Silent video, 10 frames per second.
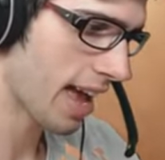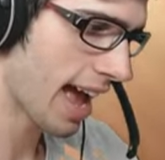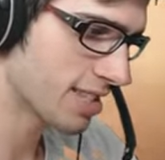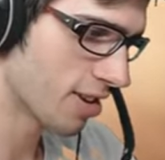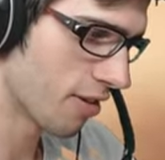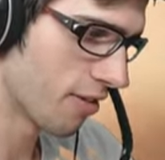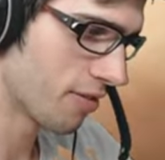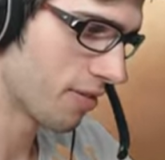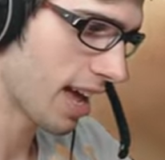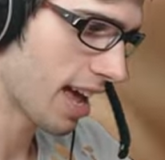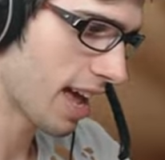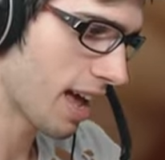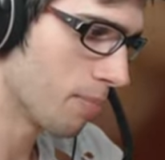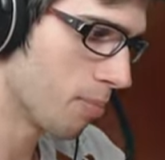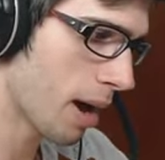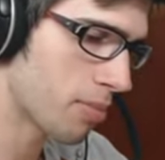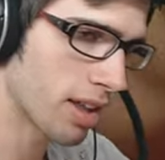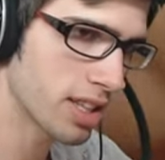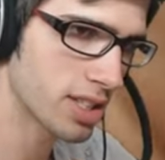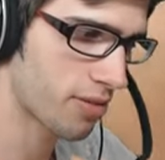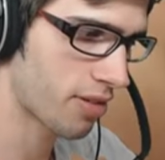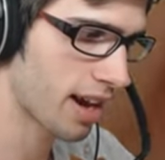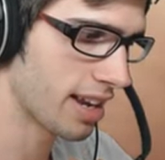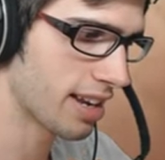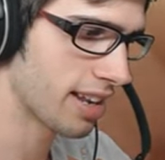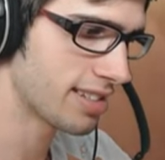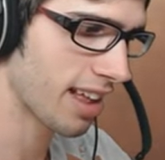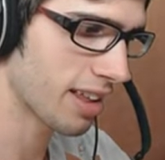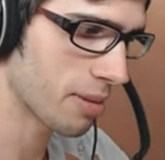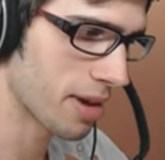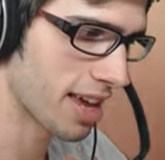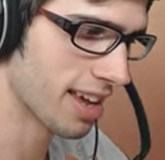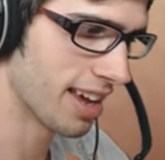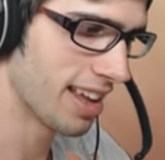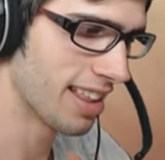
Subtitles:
as of my brother's friend telling me